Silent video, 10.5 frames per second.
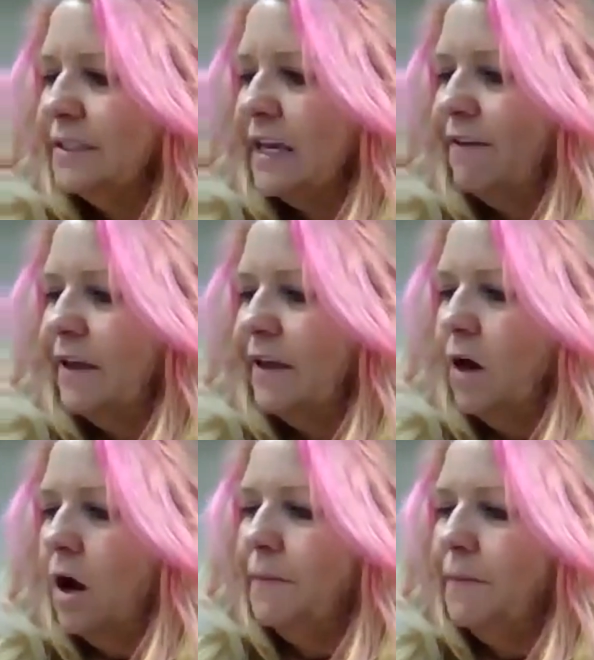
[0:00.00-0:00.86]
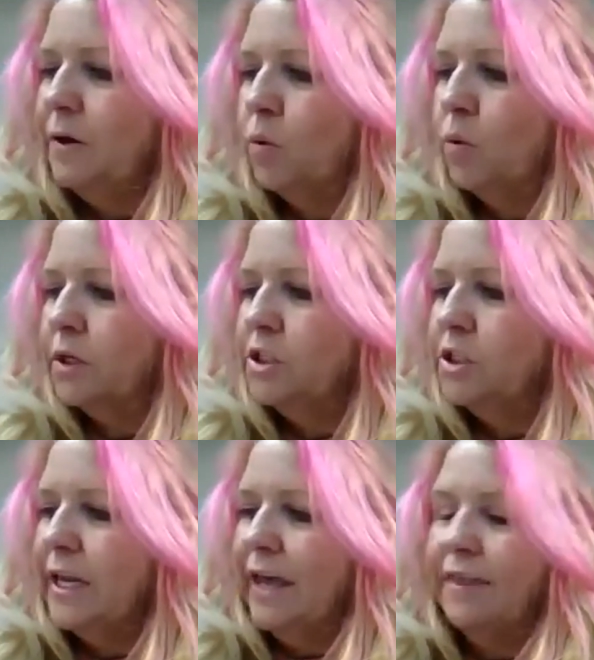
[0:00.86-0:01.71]
have a common origin
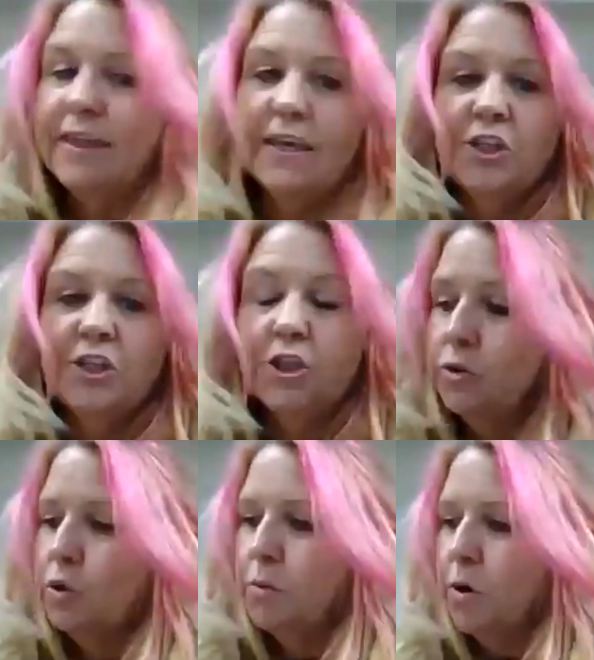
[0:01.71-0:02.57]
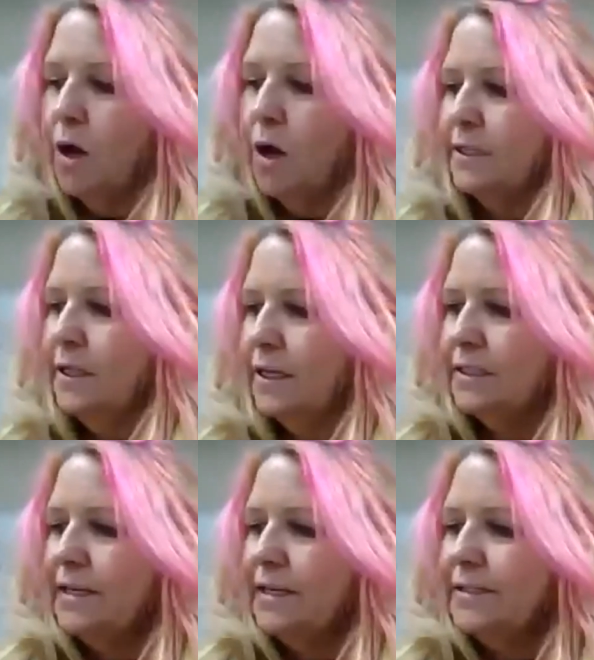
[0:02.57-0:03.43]
at the ischial tuberosity.
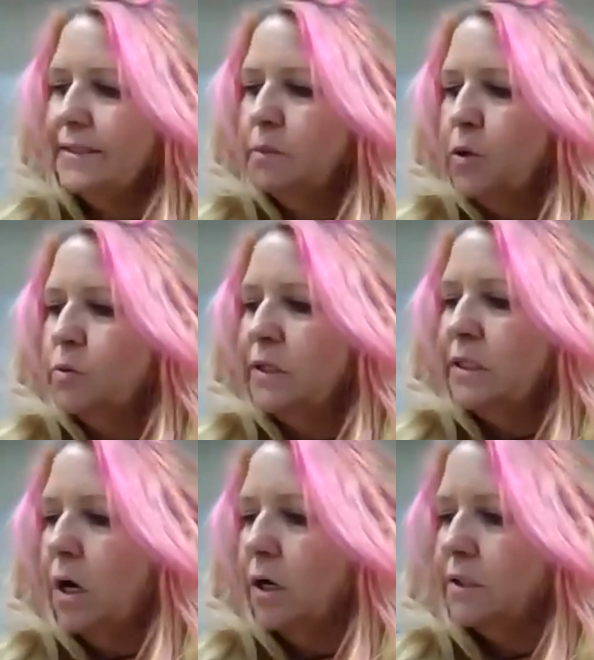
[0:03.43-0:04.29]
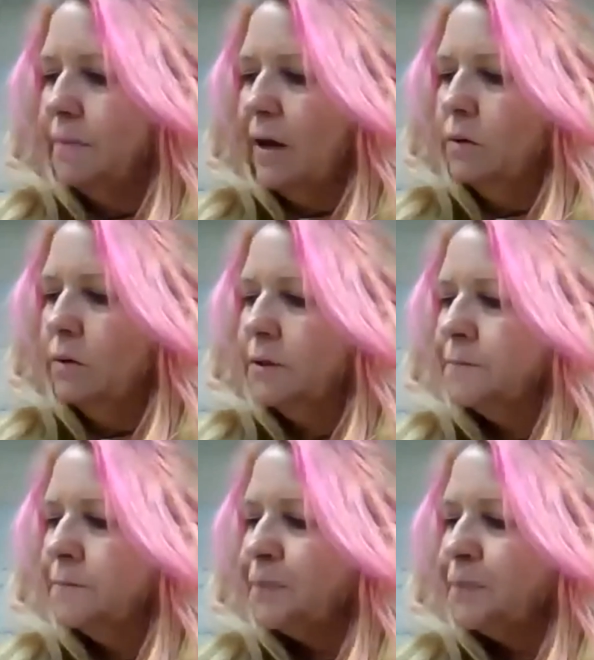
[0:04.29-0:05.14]
That's that sits bones we talked about.
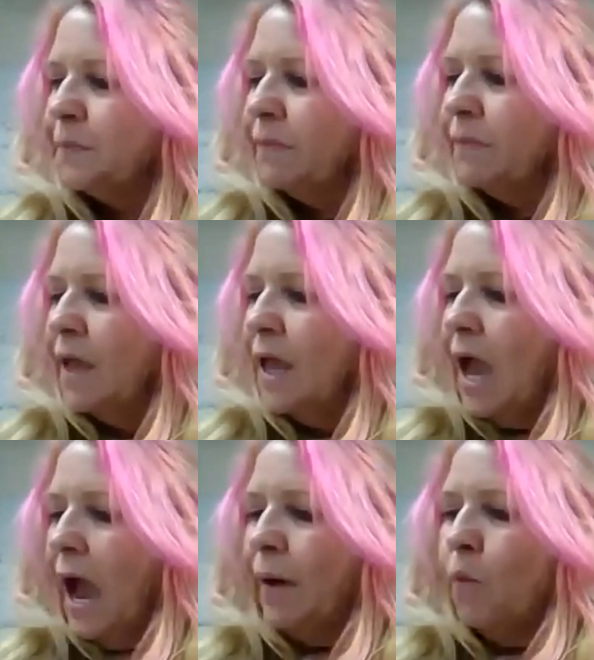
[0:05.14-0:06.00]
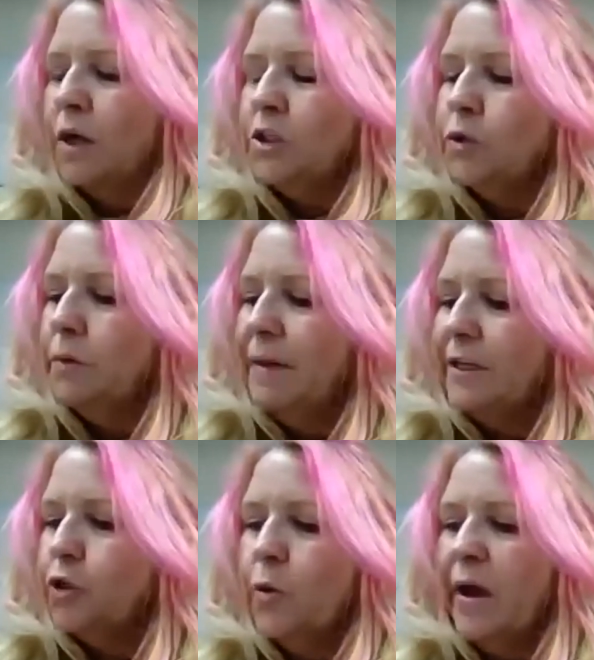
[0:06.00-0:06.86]
I want you to
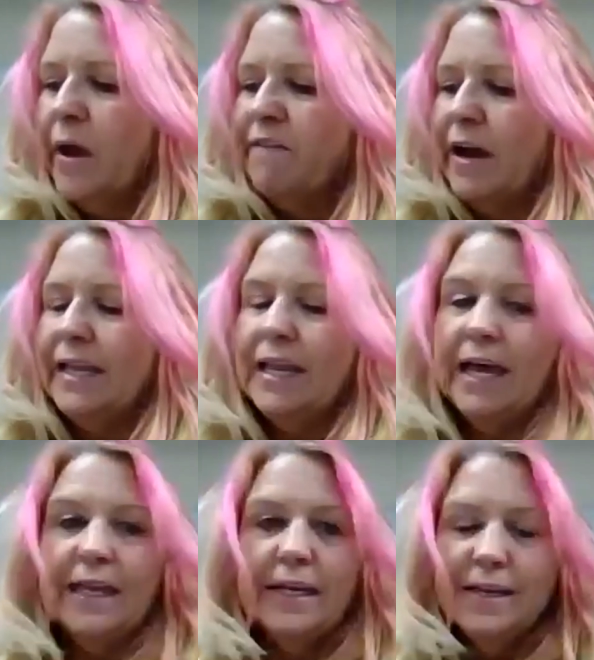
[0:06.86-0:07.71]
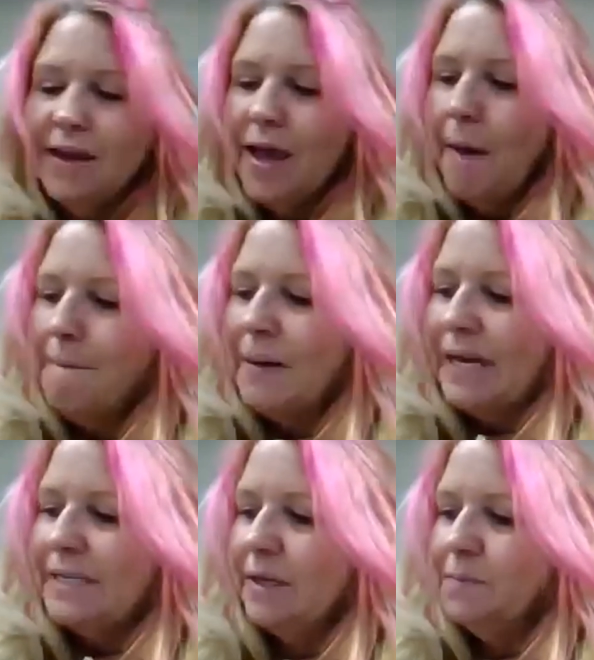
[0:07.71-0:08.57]
make sure you have highlighted
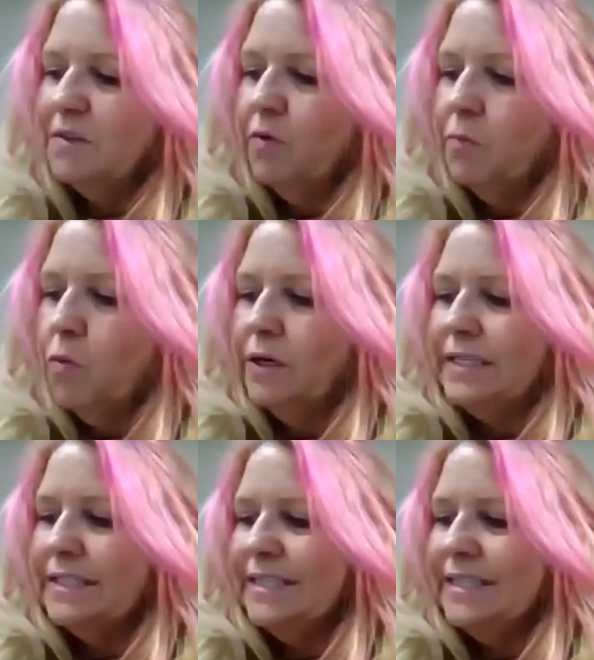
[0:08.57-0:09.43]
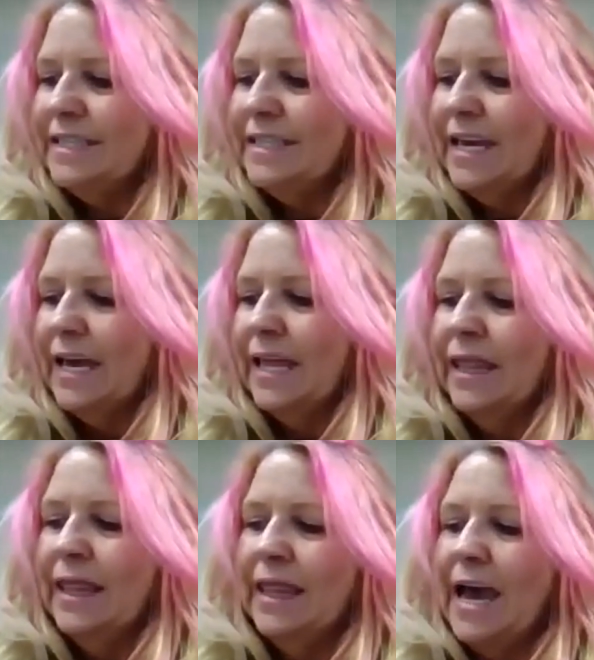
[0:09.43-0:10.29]
biceps femoris is the
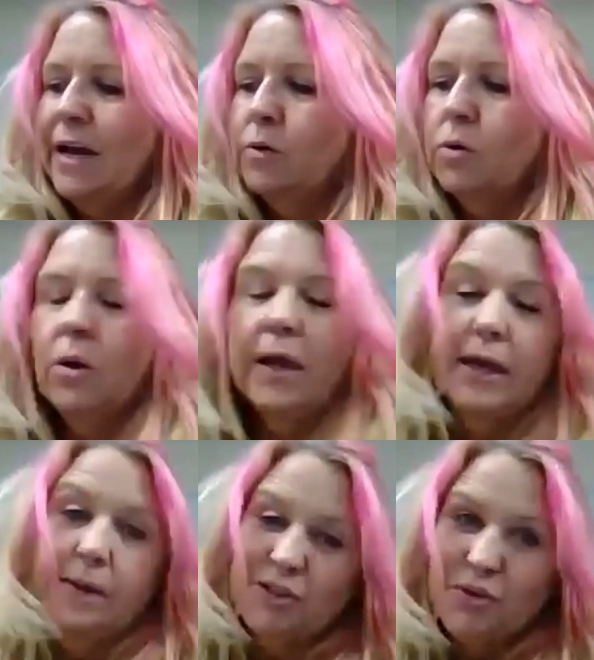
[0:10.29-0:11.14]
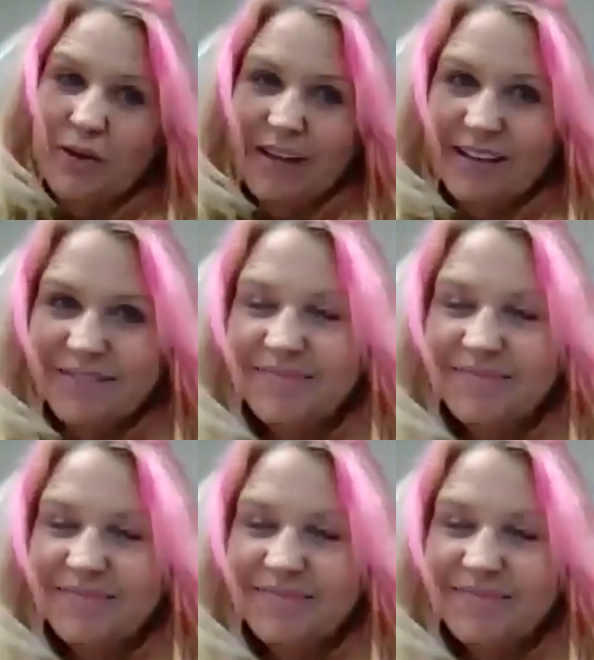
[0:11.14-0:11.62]
lateral hamstring.